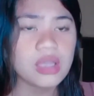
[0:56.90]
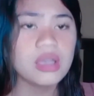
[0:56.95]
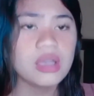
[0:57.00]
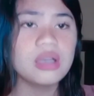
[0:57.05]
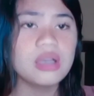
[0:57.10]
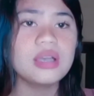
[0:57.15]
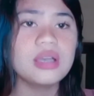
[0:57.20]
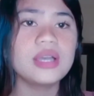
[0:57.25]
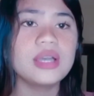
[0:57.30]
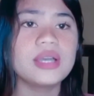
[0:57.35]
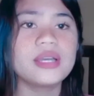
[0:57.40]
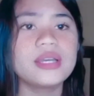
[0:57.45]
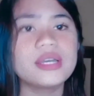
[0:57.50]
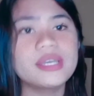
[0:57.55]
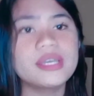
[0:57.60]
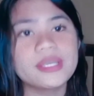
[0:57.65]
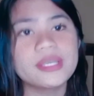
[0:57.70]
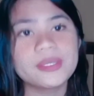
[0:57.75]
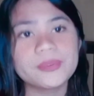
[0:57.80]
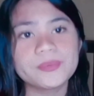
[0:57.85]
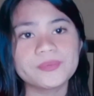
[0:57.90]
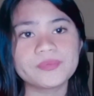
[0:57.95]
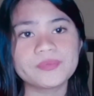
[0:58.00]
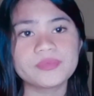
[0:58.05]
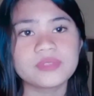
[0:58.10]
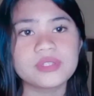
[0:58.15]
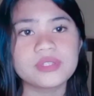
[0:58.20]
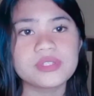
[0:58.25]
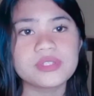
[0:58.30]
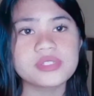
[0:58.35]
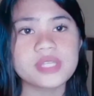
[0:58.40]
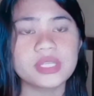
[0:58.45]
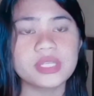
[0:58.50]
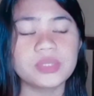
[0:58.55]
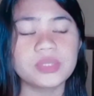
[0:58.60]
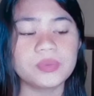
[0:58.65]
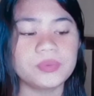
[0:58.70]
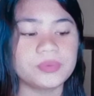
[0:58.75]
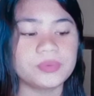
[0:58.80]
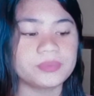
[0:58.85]
"Ay," sighed
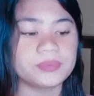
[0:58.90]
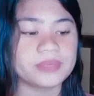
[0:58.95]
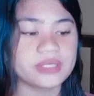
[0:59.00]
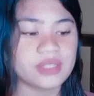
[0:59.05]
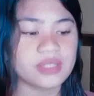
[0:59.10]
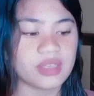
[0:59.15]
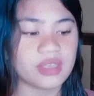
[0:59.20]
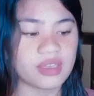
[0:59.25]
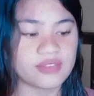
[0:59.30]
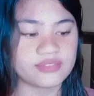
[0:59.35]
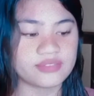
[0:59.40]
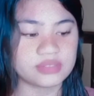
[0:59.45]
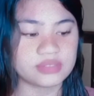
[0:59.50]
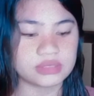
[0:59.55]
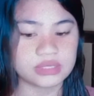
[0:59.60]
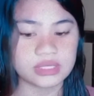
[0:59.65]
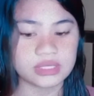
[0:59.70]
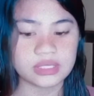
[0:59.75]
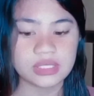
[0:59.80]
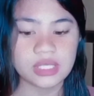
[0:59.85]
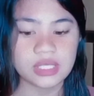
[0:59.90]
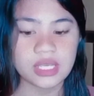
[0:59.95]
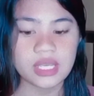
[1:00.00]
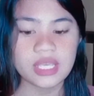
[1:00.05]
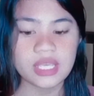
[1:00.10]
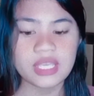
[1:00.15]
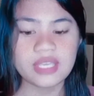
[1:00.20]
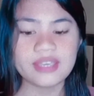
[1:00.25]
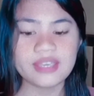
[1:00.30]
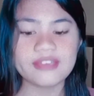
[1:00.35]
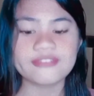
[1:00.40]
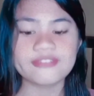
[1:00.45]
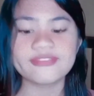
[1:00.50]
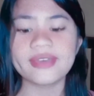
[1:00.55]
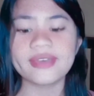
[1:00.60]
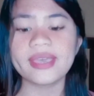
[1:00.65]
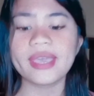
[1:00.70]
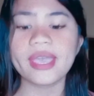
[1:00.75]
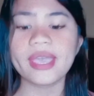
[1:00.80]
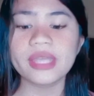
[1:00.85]
the woman heavily, "if
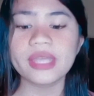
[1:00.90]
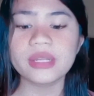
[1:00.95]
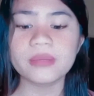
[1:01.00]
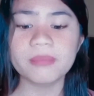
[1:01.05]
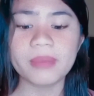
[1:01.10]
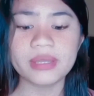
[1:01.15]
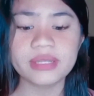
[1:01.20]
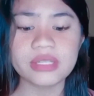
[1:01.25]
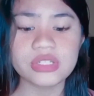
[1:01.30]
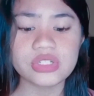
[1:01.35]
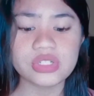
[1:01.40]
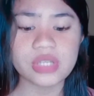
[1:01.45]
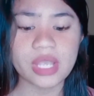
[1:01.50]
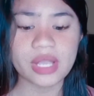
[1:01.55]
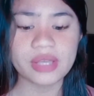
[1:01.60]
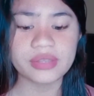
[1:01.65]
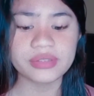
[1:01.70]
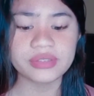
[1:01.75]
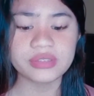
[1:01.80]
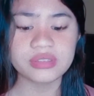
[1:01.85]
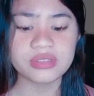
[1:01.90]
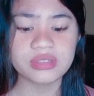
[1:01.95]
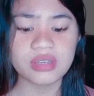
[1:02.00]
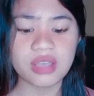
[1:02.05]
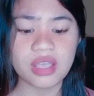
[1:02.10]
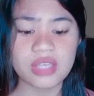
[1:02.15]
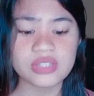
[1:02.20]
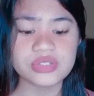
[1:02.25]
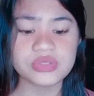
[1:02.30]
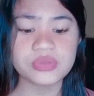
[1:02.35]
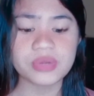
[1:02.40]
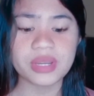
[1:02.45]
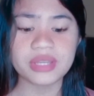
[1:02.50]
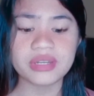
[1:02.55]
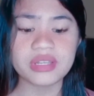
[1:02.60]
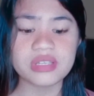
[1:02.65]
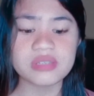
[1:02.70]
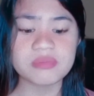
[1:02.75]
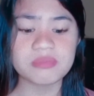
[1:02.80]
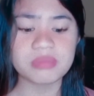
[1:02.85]
I had but a child as
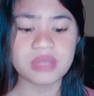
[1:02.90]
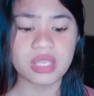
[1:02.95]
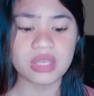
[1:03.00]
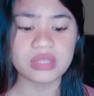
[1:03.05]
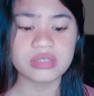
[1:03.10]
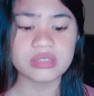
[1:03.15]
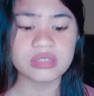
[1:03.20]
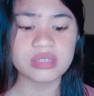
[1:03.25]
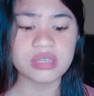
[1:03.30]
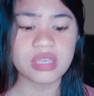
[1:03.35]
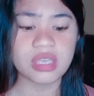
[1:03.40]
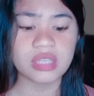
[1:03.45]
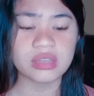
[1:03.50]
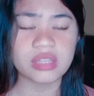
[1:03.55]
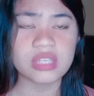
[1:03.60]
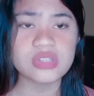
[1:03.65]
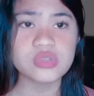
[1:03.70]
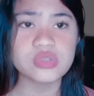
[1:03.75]
red as blood and as